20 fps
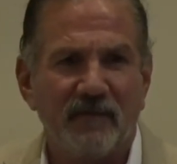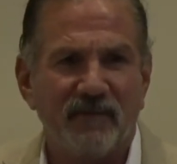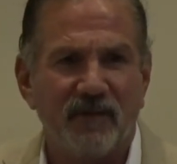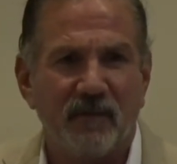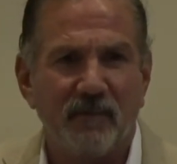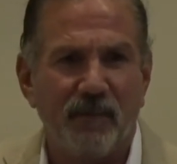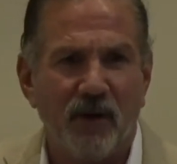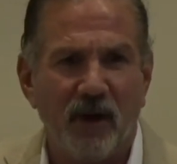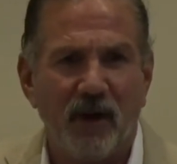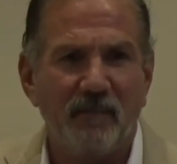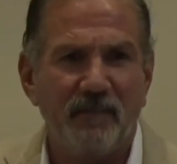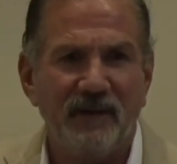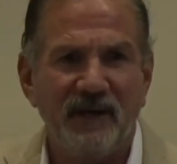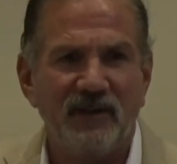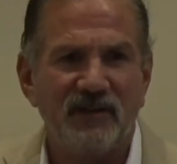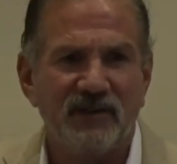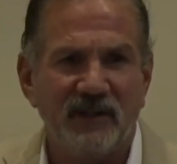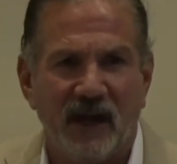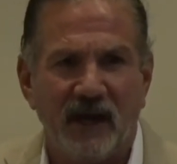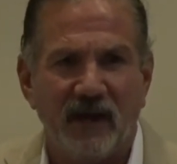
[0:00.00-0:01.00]
from Palm
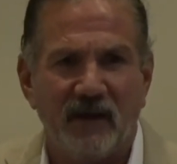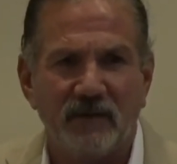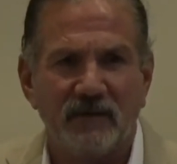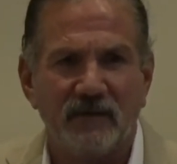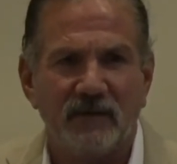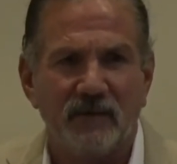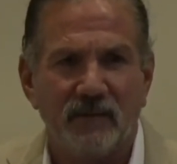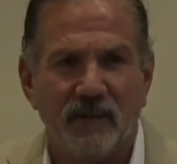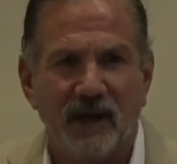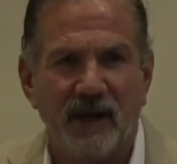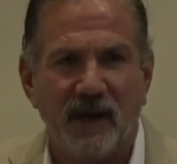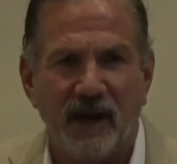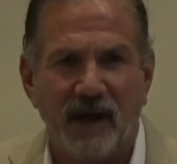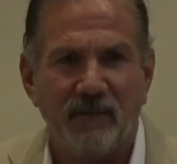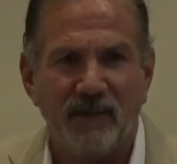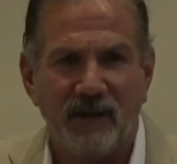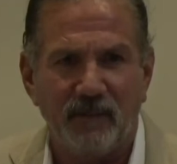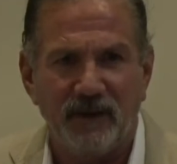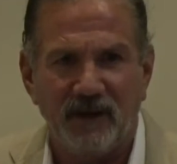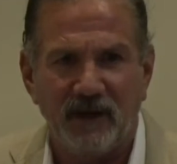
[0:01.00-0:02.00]
Beach down to
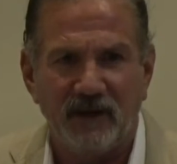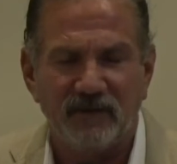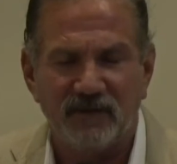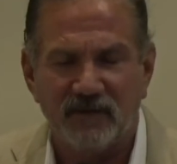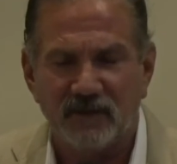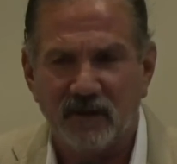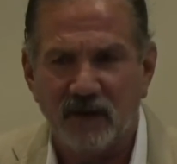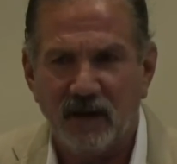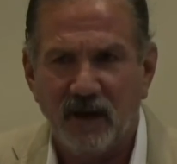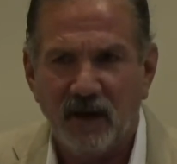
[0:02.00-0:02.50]
Miami Beach,